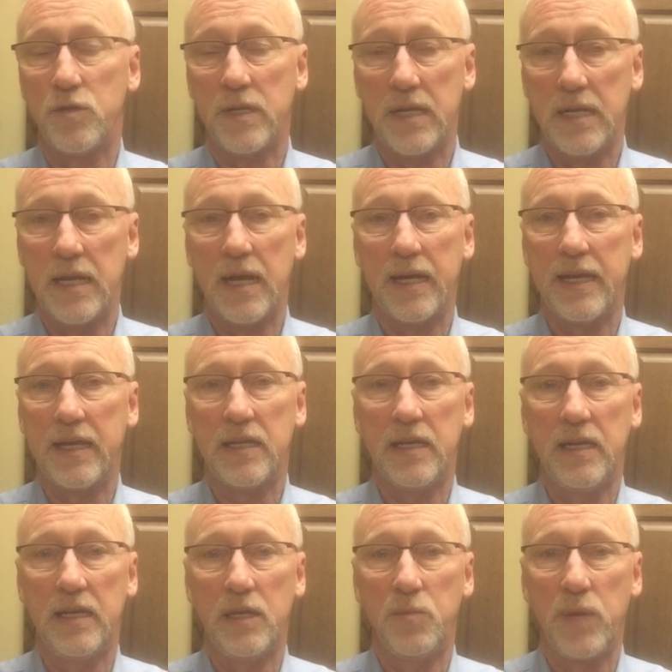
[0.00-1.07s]
You cannot get
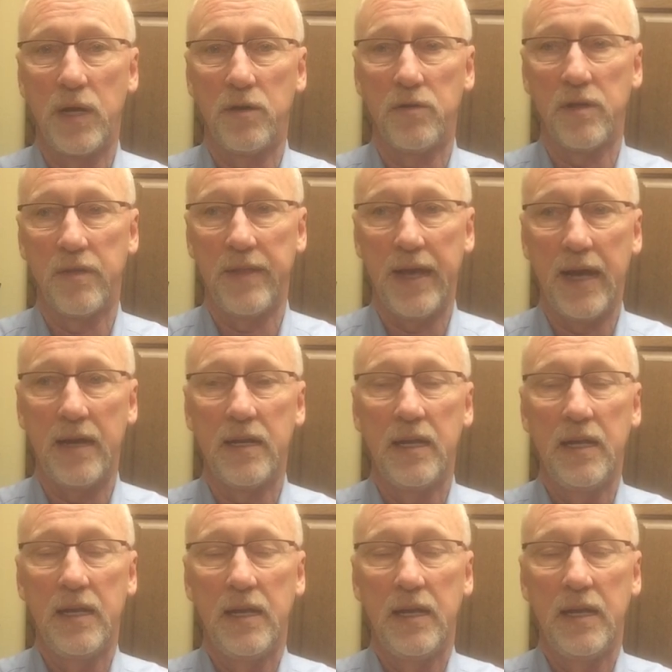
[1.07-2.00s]
any better than that.